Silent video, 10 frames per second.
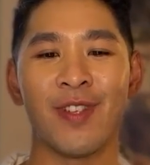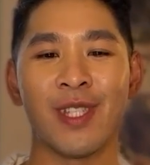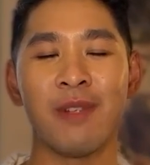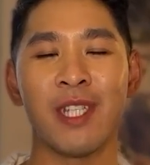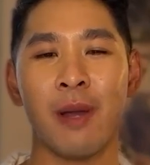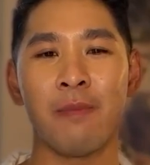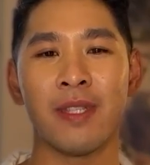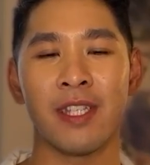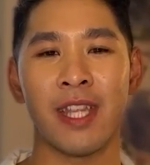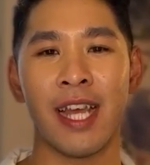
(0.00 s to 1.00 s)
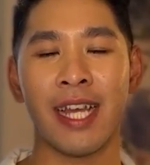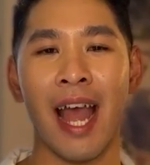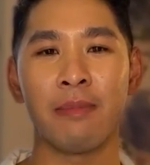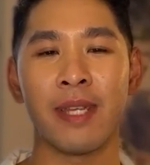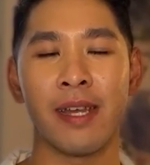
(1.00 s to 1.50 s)
So somebody's coming to their
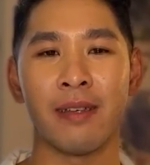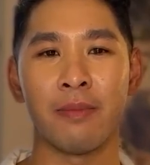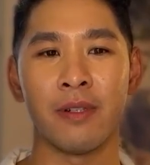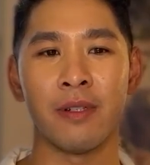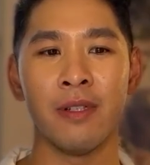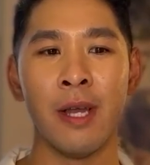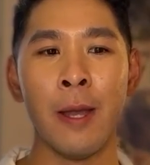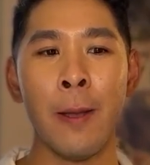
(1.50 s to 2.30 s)
cap table